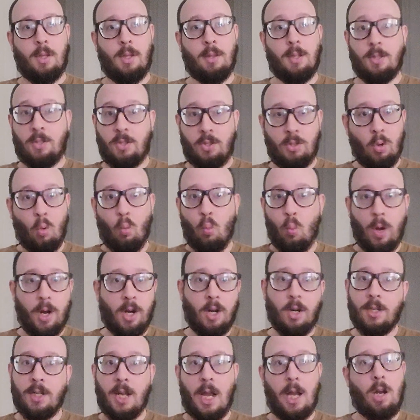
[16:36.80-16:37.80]
This is a
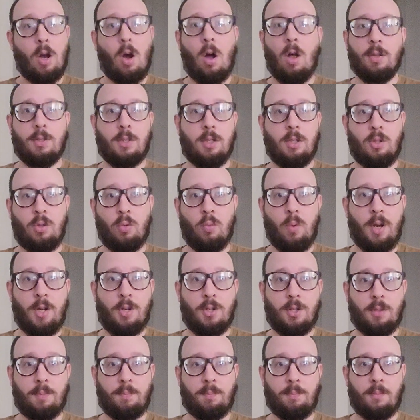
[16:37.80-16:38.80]
winner-take-all
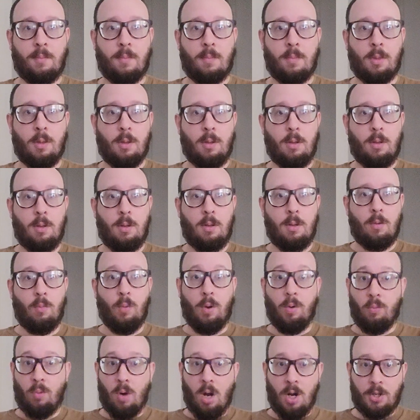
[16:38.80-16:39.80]
situation.
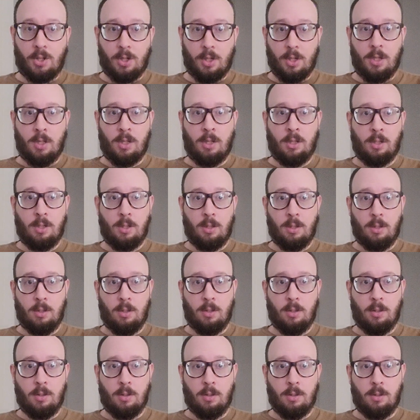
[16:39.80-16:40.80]
When Russia
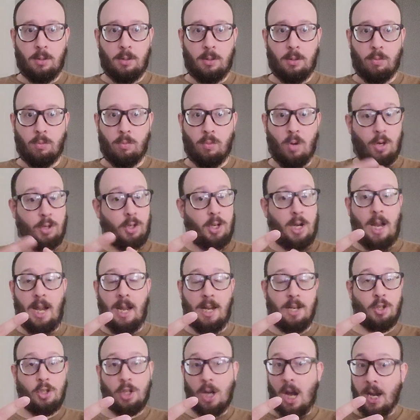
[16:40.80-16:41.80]

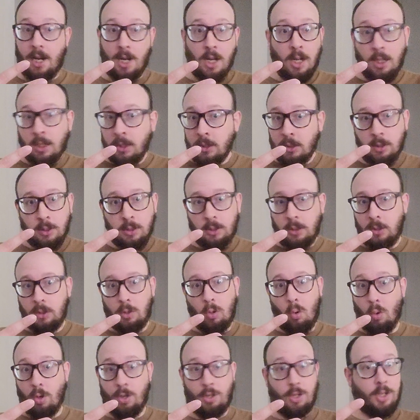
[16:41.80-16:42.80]
and China,
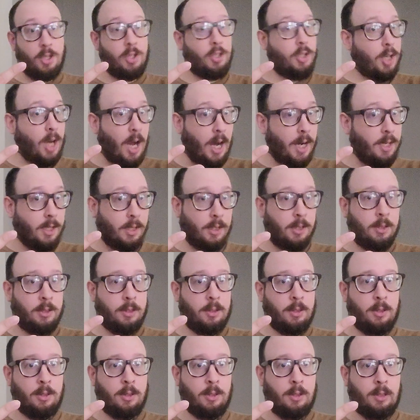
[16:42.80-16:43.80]
or just China,
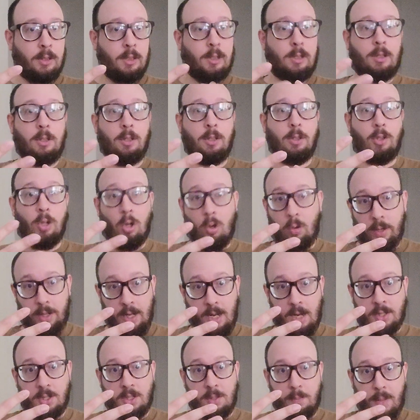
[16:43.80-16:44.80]
go
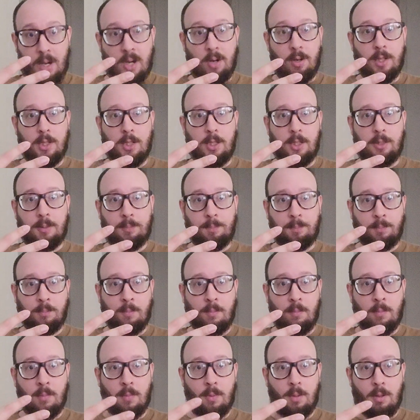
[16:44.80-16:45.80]
against America,
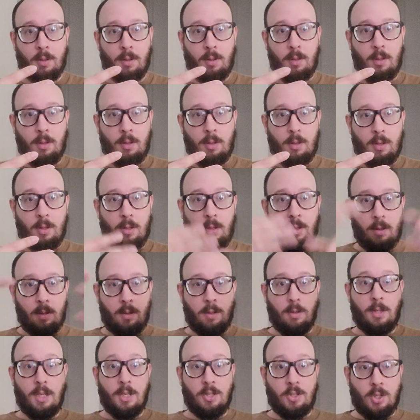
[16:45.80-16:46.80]

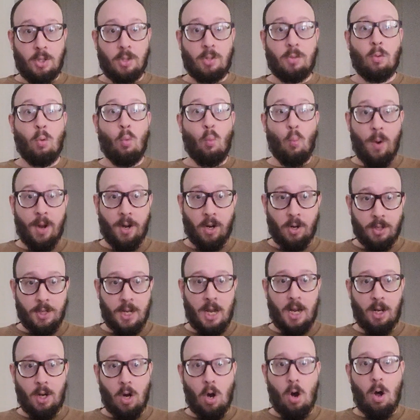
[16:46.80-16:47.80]
this is
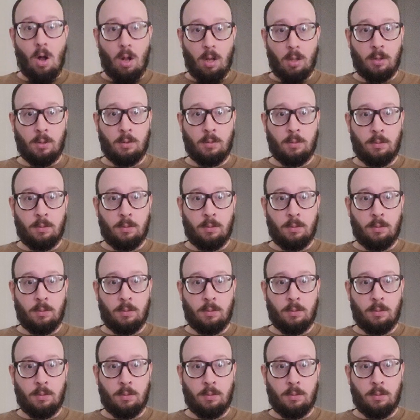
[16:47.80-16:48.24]
winner-take-all.